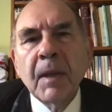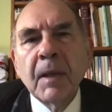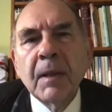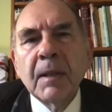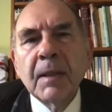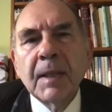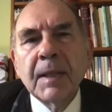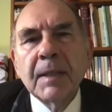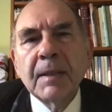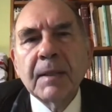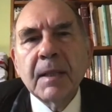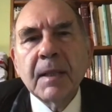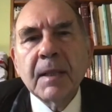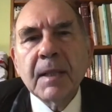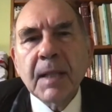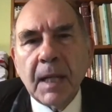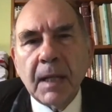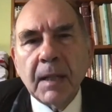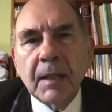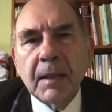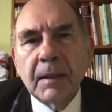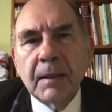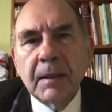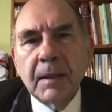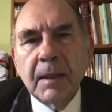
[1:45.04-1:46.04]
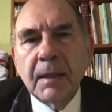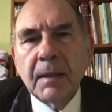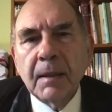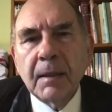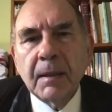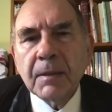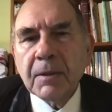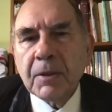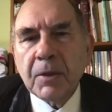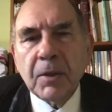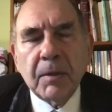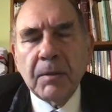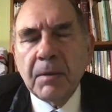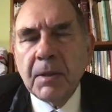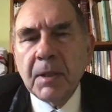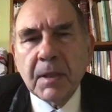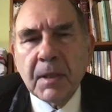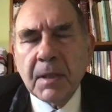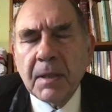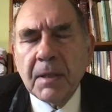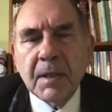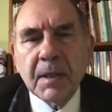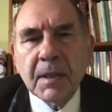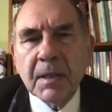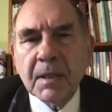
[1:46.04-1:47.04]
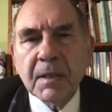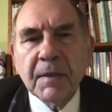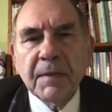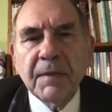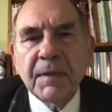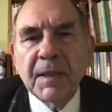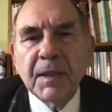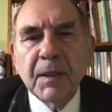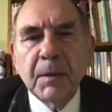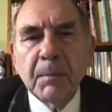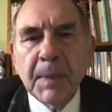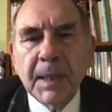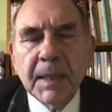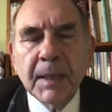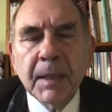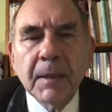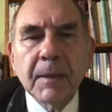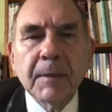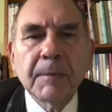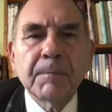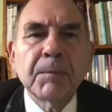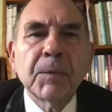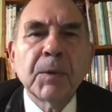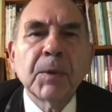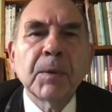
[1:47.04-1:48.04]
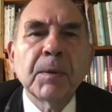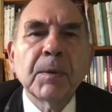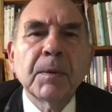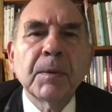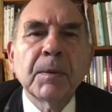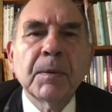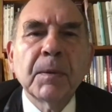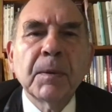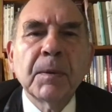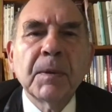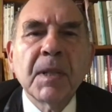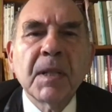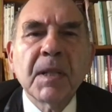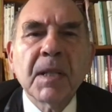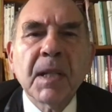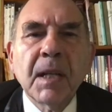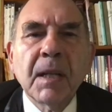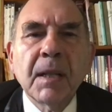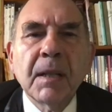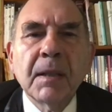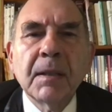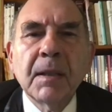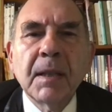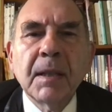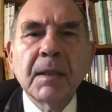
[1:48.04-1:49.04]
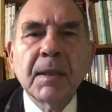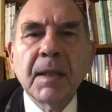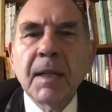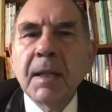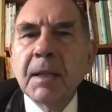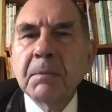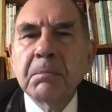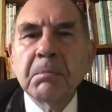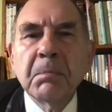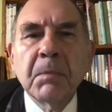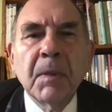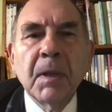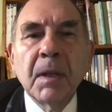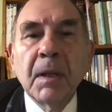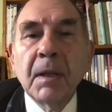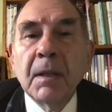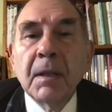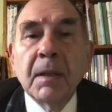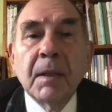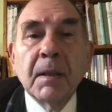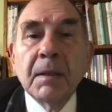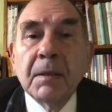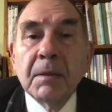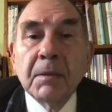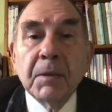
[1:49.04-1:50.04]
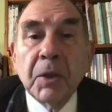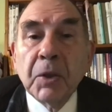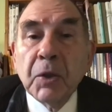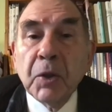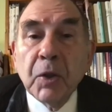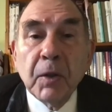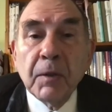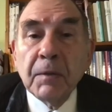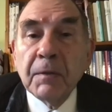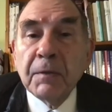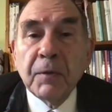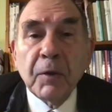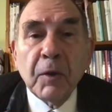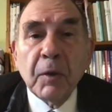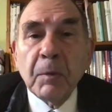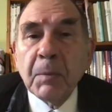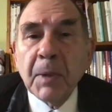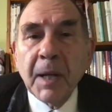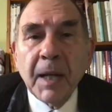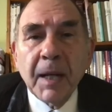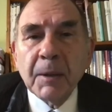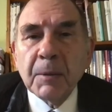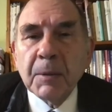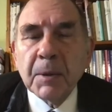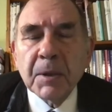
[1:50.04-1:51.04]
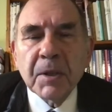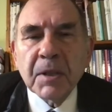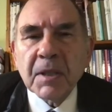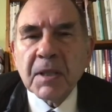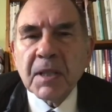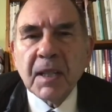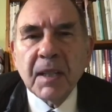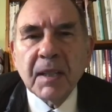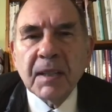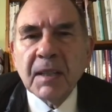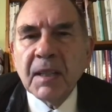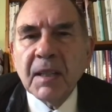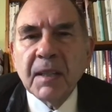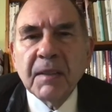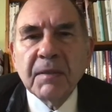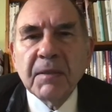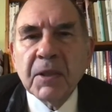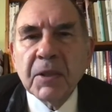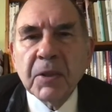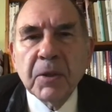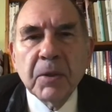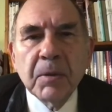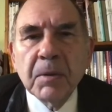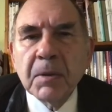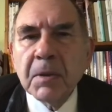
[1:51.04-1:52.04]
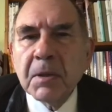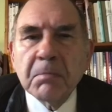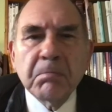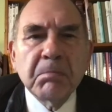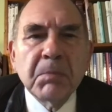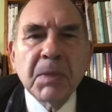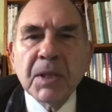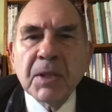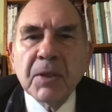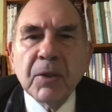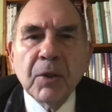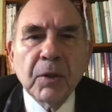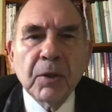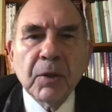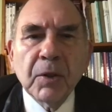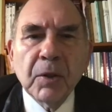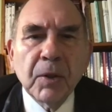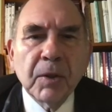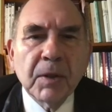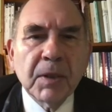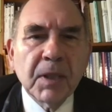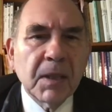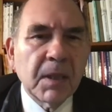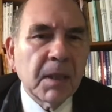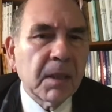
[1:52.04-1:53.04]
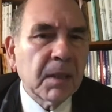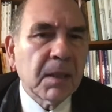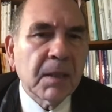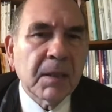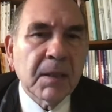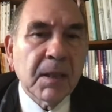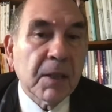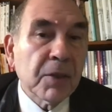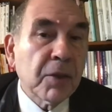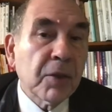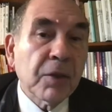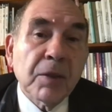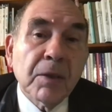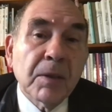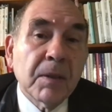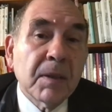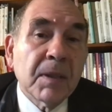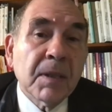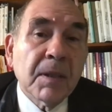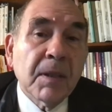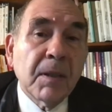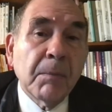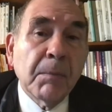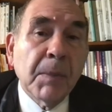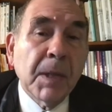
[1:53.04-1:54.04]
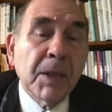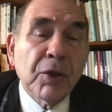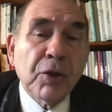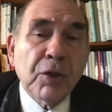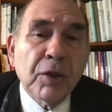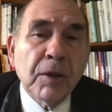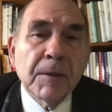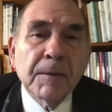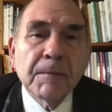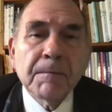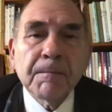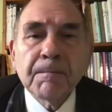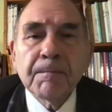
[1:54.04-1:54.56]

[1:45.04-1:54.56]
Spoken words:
in design. So this is fundamental to design, and yet the term form language is hardly ever used. It's not taught in architecture school. It's not mentioned.